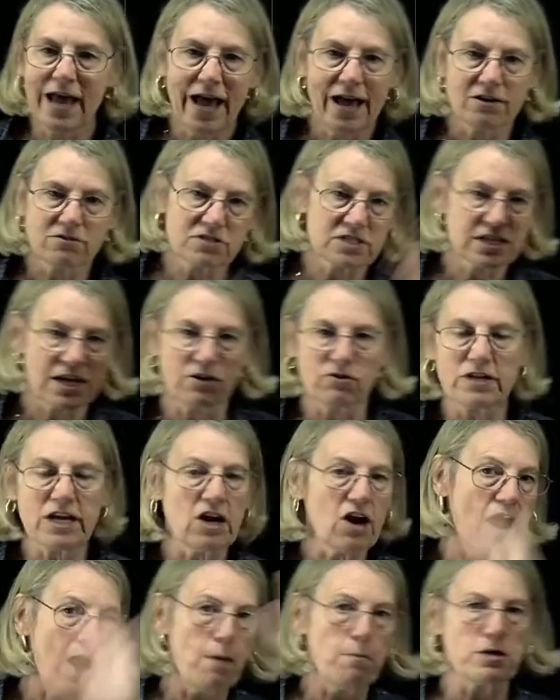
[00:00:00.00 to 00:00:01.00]
I don't
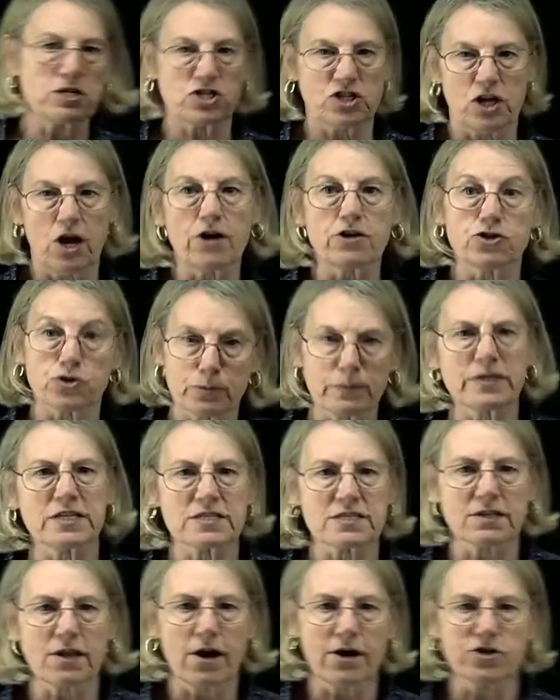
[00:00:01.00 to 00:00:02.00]
care how much larger, but
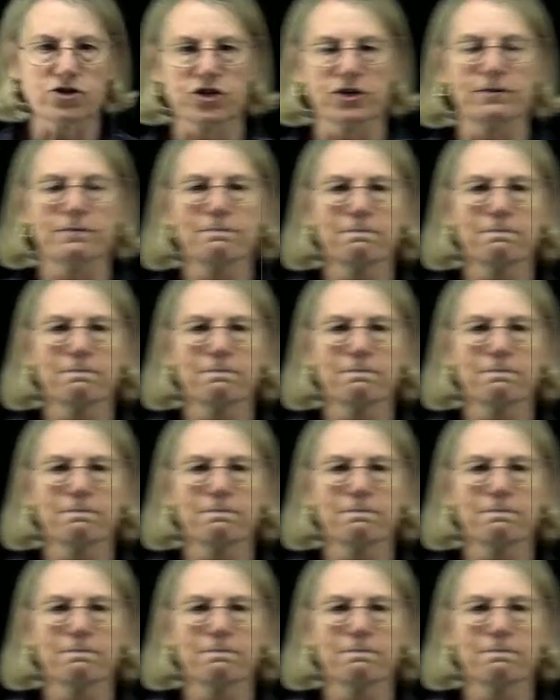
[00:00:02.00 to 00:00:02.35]
it's larger.